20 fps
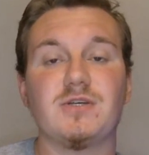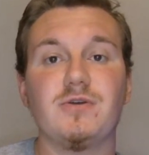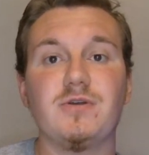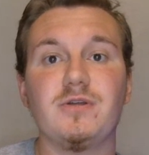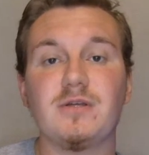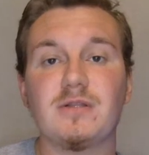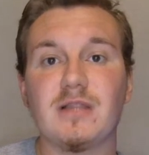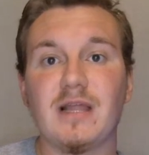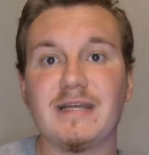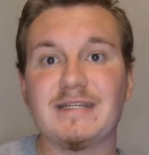who
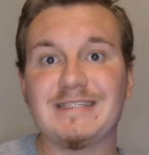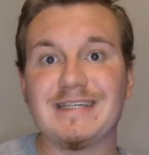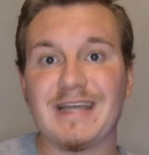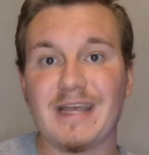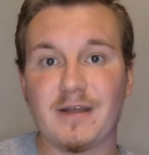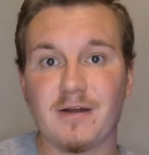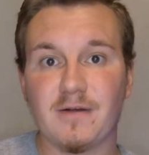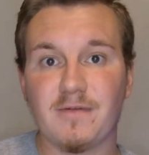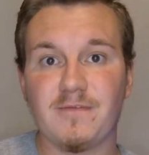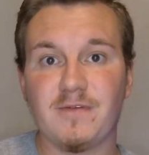you'd like to
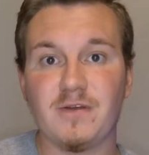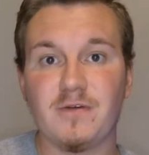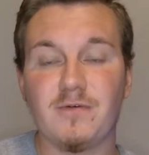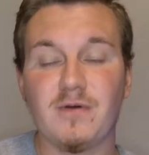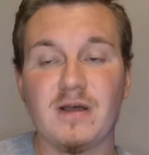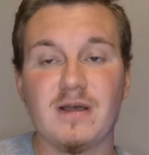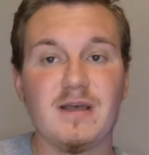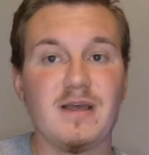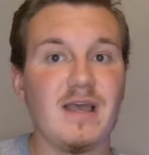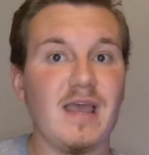interview
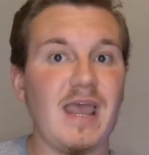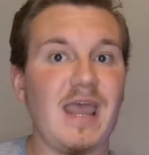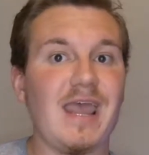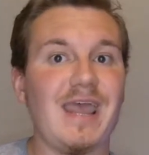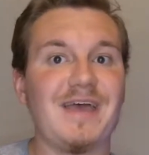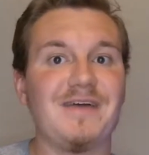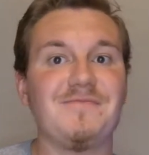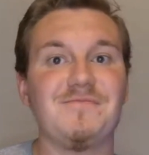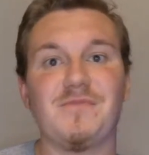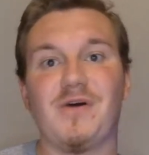
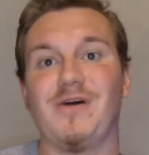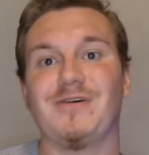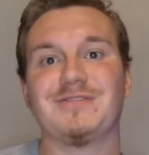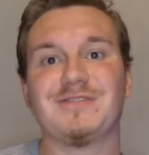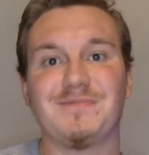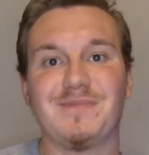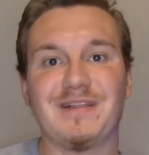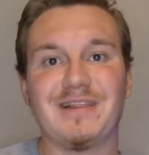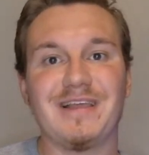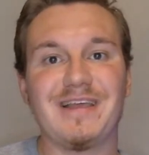and
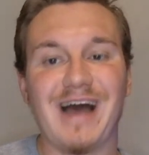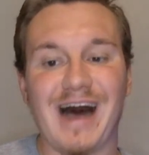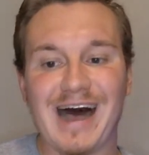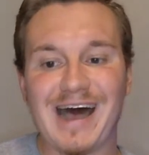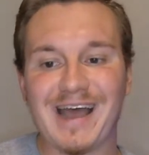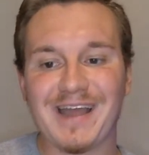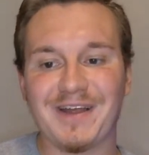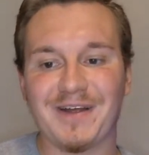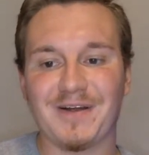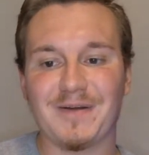ultimately
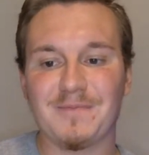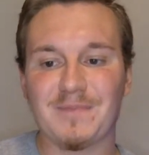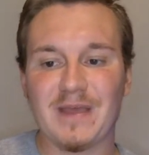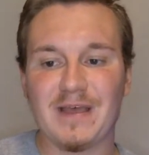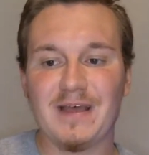hire.